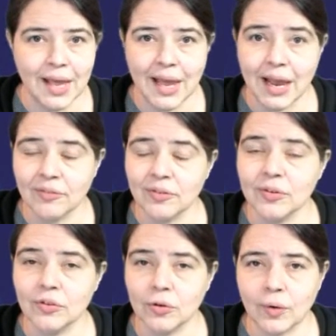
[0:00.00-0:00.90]
ever
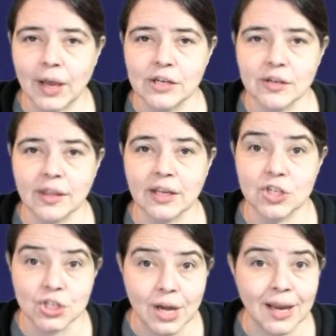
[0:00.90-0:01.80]
so gradually
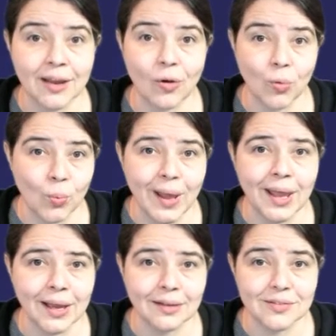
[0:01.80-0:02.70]
shake
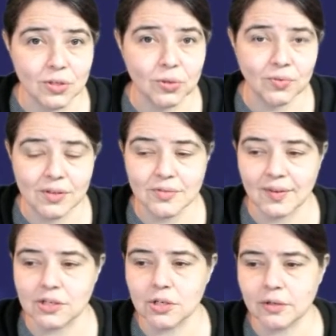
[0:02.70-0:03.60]
away surface
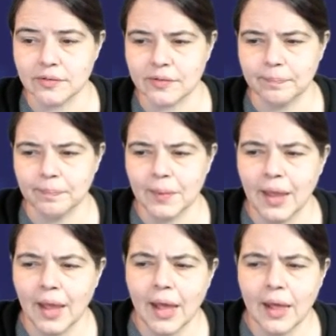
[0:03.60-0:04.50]
features.
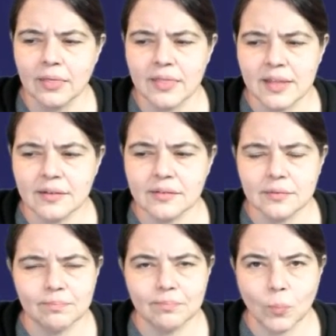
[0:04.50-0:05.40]

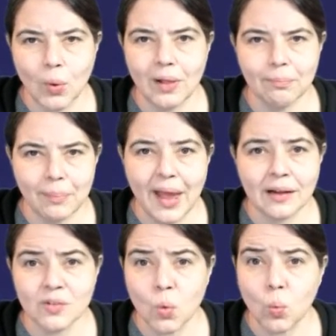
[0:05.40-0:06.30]
This well
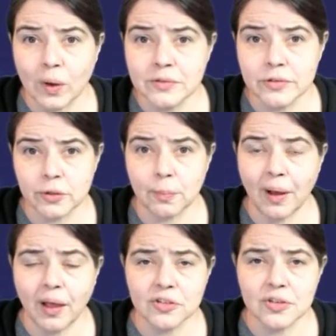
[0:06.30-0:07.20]
packs a one two
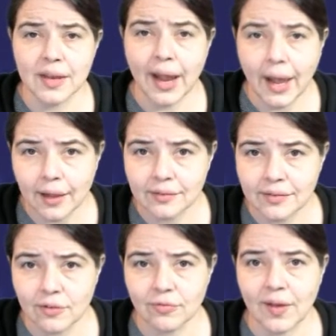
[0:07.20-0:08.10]
punch that has
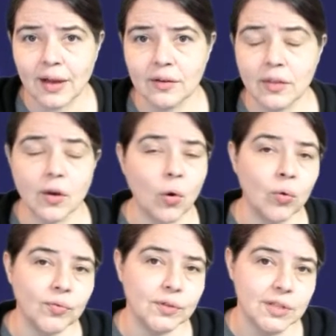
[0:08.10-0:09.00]
the effect that
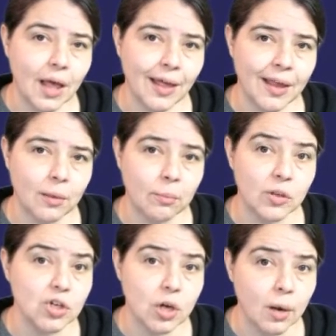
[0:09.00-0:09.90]
over time the
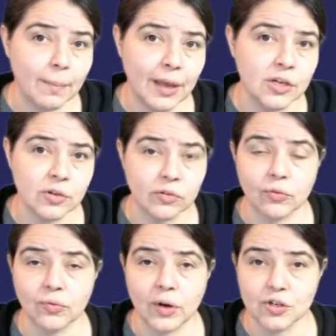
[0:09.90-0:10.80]
sharp edges of
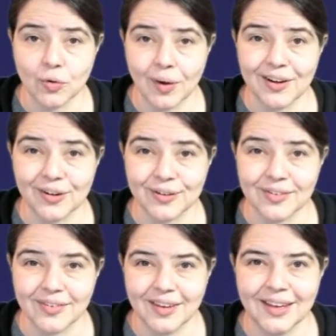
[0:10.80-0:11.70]
fresh craters,